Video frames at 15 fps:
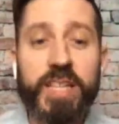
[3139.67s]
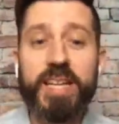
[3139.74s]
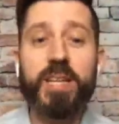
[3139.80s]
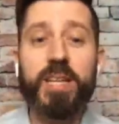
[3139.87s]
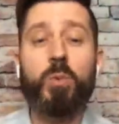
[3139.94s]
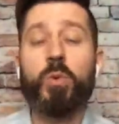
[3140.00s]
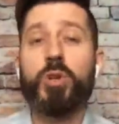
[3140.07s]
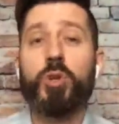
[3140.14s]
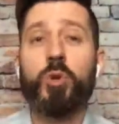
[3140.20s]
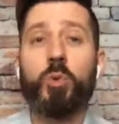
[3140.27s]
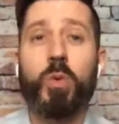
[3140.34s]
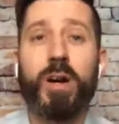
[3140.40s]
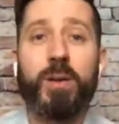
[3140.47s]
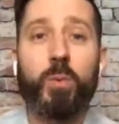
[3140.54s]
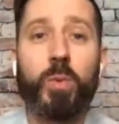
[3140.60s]
Anyone who
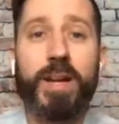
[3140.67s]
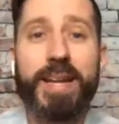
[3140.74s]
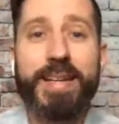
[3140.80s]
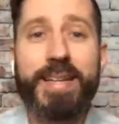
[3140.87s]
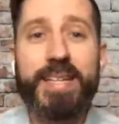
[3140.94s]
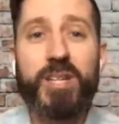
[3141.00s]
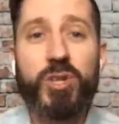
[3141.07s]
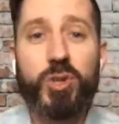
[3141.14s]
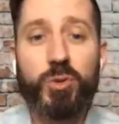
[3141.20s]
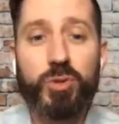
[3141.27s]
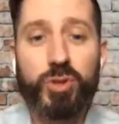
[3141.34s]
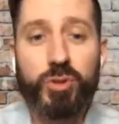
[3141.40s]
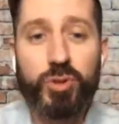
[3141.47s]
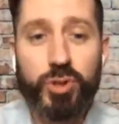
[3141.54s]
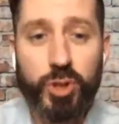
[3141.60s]
won, what I need you
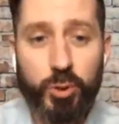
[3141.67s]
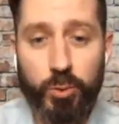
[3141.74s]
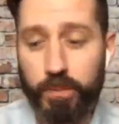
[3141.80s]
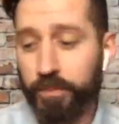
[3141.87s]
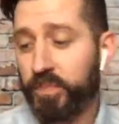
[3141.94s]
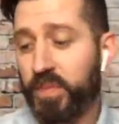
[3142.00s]
to do